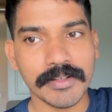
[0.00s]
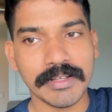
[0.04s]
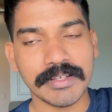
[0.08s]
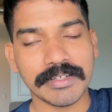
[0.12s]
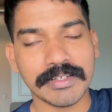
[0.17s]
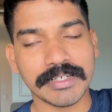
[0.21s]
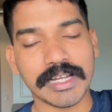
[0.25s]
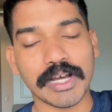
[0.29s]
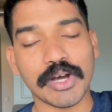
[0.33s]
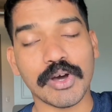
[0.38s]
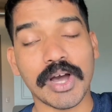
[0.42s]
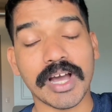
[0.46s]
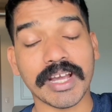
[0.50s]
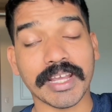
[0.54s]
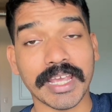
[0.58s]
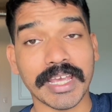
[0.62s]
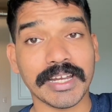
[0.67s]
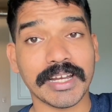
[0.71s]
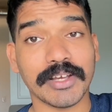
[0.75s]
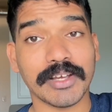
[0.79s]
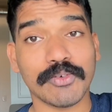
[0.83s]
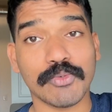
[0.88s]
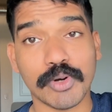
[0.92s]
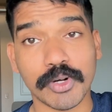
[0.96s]
Now
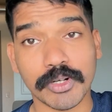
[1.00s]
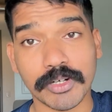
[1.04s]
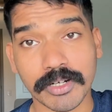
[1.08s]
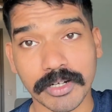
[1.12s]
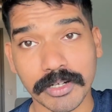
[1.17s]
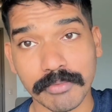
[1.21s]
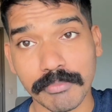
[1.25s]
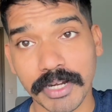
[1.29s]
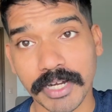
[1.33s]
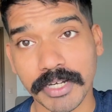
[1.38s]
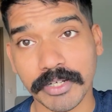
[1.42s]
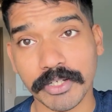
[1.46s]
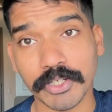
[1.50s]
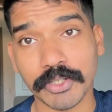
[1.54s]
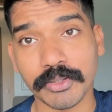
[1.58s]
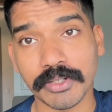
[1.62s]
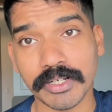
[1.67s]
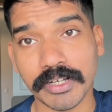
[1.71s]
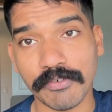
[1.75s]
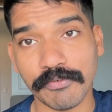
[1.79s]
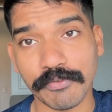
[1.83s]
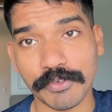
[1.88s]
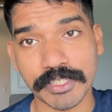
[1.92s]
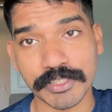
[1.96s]
again, I want to remind you,
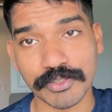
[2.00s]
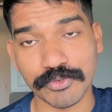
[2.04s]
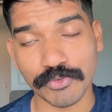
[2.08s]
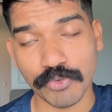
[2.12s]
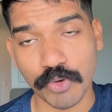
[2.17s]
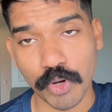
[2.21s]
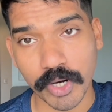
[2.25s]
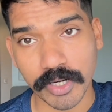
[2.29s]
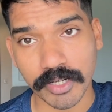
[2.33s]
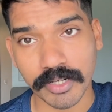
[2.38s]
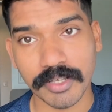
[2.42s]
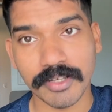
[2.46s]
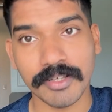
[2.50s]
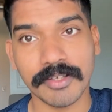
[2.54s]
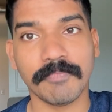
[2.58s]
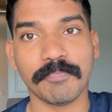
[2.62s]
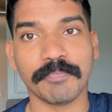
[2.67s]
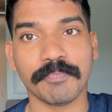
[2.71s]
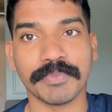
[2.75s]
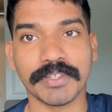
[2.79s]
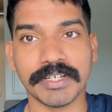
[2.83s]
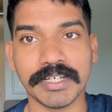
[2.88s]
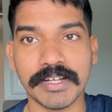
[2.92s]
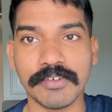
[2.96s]
lift is what?
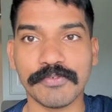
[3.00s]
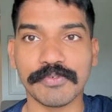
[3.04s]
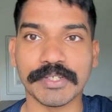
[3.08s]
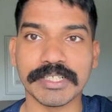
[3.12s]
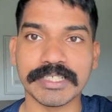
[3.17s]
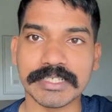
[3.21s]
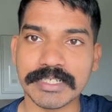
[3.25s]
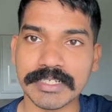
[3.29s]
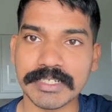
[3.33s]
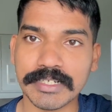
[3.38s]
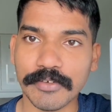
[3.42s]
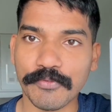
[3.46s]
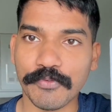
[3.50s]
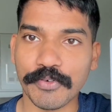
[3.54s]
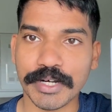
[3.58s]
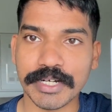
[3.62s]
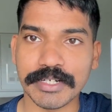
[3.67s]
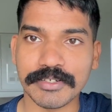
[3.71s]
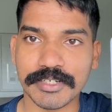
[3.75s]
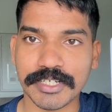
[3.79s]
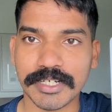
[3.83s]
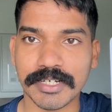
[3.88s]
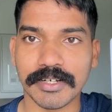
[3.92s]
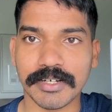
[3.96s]
Lift is a
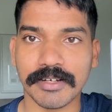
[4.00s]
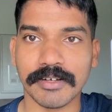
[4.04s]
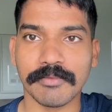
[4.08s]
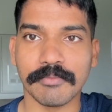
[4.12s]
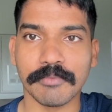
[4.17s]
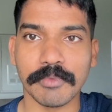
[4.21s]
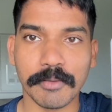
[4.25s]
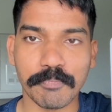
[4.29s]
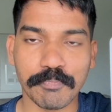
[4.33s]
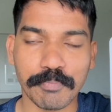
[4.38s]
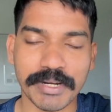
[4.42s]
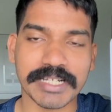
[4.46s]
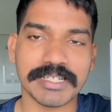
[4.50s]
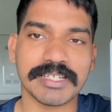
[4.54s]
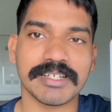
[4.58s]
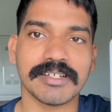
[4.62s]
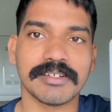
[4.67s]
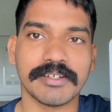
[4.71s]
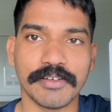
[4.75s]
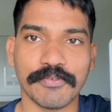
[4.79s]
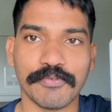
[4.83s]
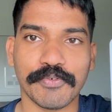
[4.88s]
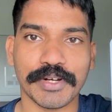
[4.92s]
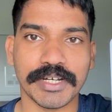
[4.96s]
differential, a pressure
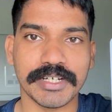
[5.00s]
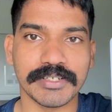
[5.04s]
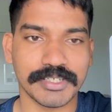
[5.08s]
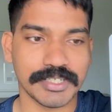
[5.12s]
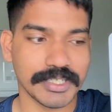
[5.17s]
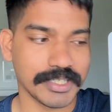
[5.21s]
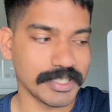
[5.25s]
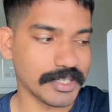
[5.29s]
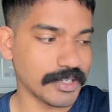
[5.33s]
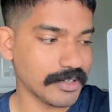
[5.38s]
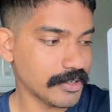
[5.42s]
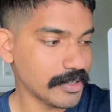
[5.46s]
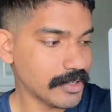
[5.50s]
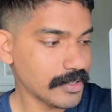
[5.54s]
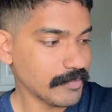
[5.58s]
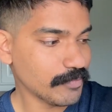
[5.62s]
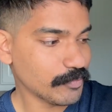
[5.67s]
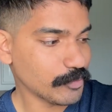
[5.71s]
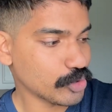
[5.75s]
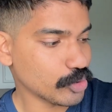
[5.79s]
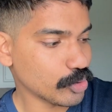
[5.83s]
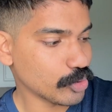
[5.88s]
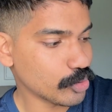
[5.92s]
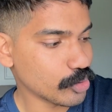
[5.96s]
differential.
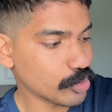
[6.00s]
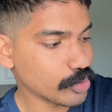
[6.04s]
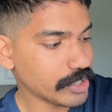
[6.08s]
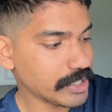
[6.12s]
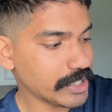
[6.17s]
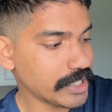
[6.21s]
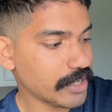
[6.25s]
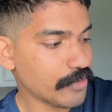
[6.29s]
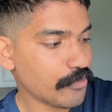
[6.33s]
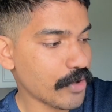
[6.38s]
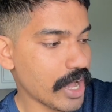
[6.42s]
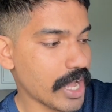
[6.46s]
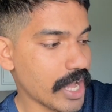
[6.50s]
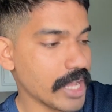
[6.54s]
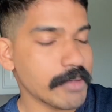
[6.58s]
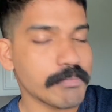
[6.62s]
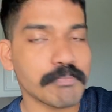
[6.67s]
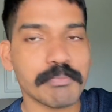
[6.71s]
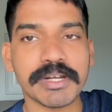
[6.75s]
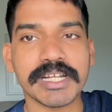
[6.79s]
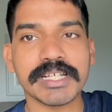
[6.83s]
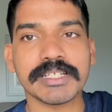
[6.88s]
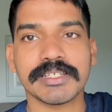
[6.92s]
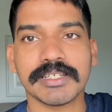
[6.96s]
So only if high
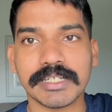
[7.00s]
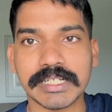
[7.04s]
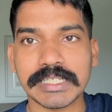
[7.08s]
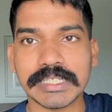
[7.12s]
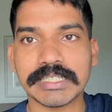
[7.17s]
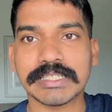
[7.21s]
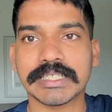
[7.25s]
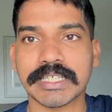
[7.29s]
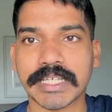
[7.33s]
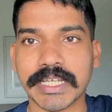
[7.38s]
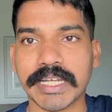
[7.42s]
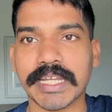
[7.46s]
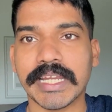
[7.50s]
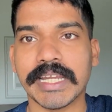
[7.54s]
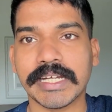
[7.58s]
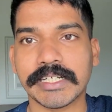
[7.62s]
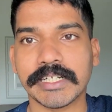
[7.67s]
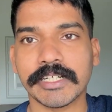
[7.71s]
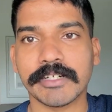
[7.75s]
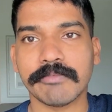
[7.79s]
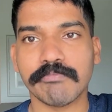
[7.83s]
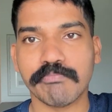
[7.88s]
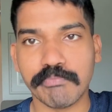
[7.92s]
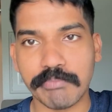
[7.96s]
pressure is
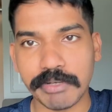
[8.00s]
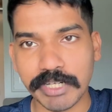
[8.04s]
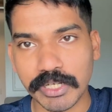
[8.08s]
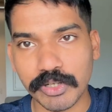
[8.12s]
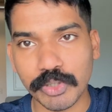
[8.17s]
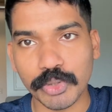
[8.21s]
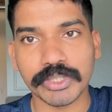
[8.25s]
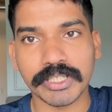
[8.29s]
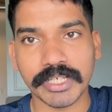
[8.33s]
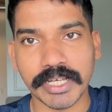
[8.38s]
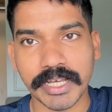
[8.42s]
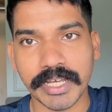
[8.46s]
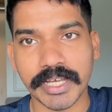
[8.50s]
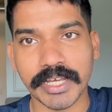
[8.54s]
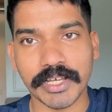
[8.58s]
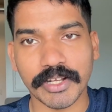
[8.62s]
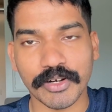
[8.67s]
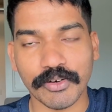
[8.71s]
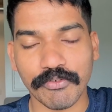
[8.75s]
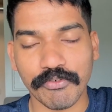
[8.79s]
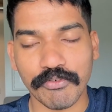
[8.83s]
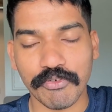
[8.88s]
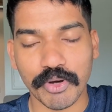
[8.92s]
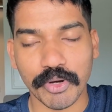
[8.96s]
created below the
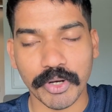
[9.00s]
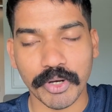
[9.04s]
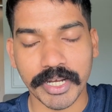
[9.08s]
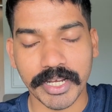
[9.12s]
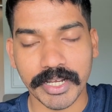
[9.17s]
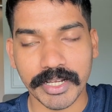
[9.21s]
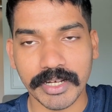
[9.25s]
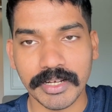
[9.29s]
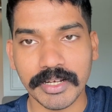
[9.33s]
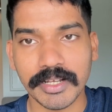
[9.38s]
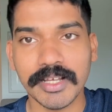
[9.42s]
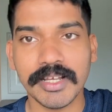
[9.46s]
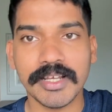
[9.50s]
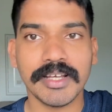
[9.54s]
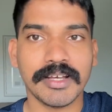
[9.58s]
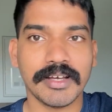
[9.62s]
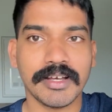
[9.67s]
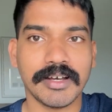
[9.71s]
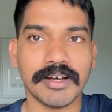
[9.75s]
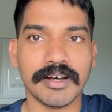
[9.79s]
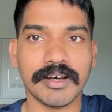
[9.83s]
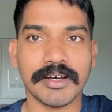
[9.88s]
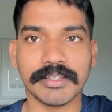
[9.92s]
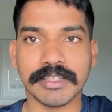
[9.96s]
aerofoil,
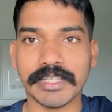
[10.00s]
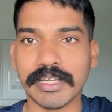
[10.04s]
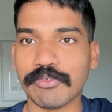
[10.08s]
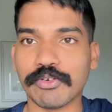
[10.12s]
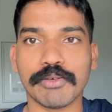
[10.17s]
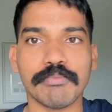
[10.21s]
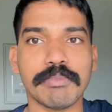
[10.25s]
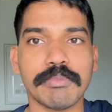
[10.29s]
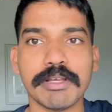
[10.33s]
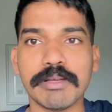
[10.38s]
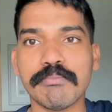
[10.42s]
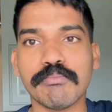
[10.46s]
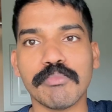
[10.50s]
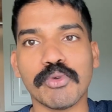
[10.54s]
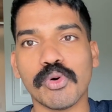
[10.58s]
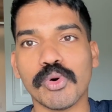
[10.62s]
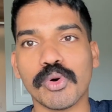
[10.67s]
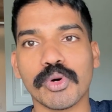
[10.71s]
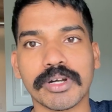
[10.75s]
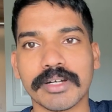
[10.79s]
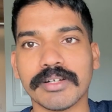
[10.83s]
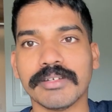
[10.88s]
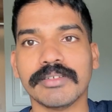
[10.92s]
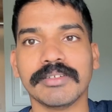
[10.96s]
there would be
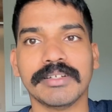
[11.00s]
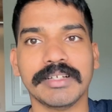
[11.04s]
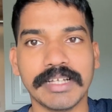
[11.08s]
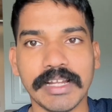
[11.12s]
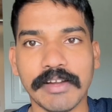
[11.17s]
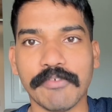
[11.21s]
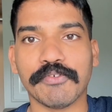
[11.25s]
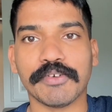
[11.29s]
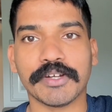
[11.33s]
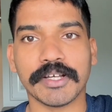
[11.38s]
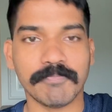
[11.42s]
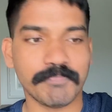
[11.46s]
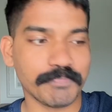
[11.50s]
more lift,